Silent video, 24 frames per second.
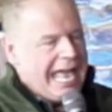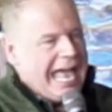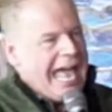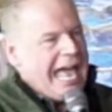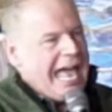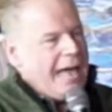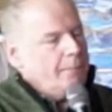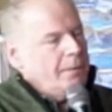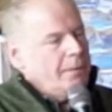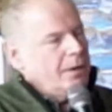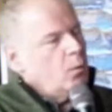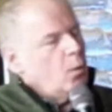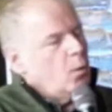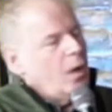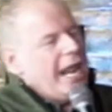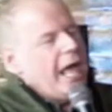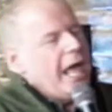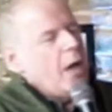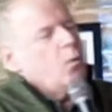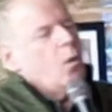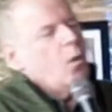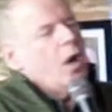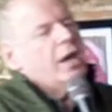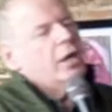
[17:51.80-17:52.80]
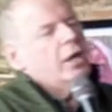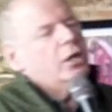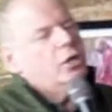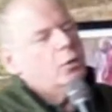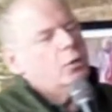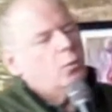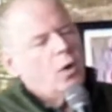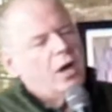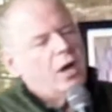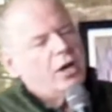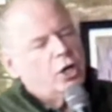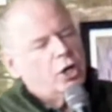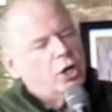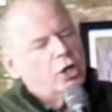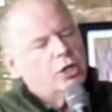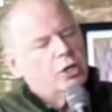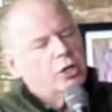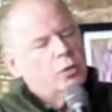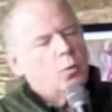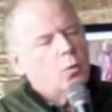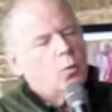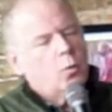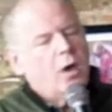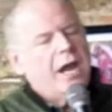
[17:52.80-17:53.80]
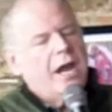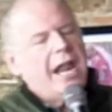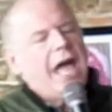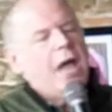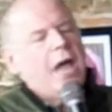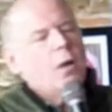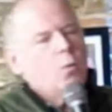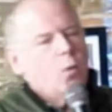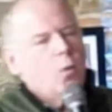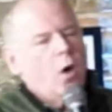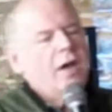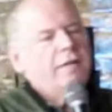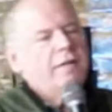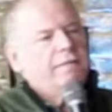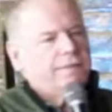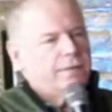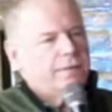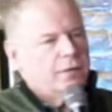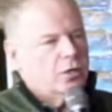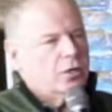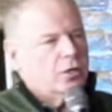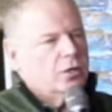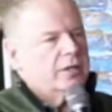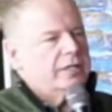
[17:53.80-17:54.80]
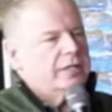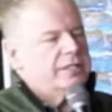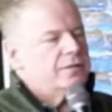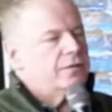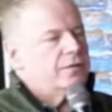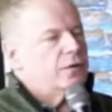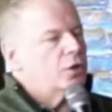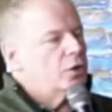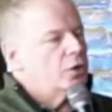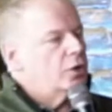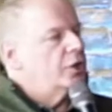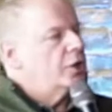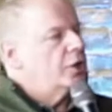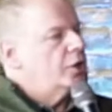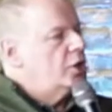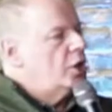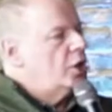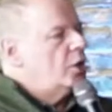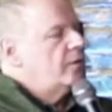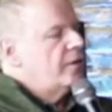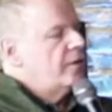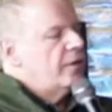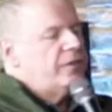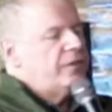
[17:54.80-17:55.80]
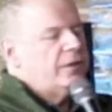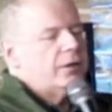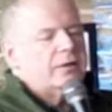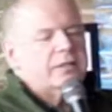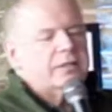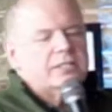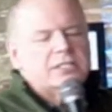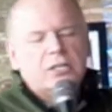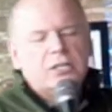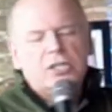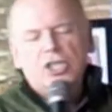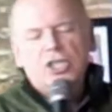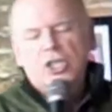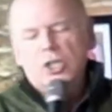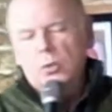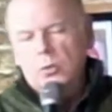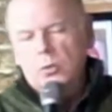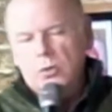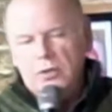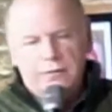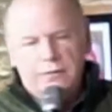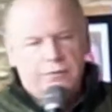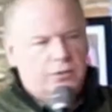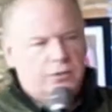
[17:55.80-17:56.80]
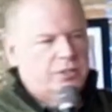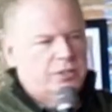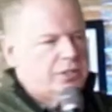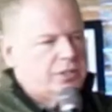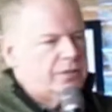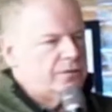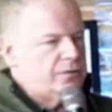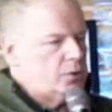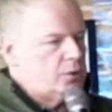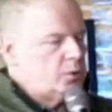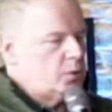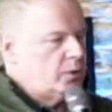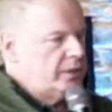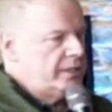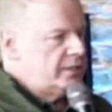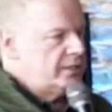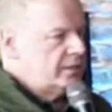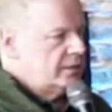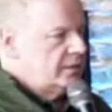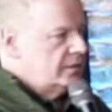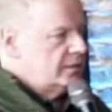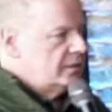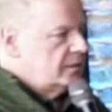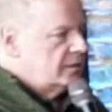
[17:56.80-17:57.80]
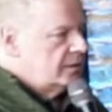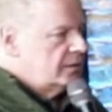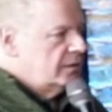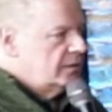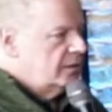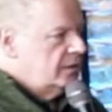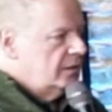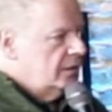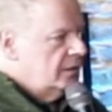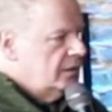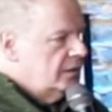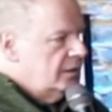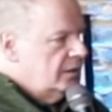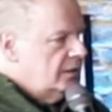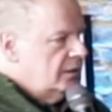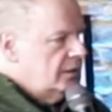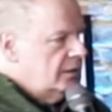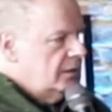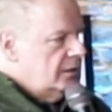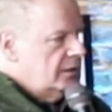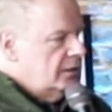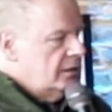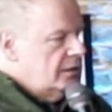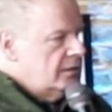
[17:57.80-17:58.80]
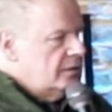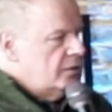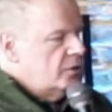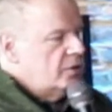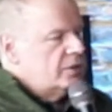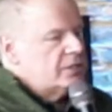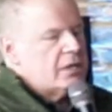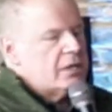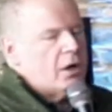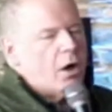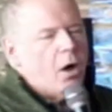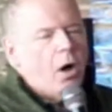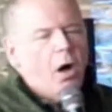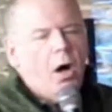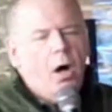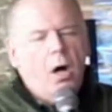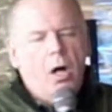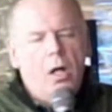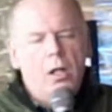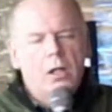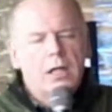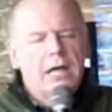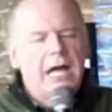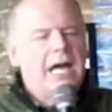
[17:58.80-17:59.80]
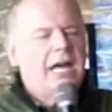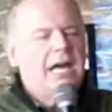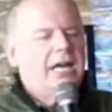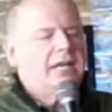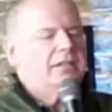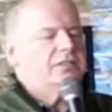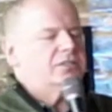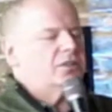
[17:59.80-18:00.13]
But what I want for her is for her to know that there is a universe of choices. There's all kinds of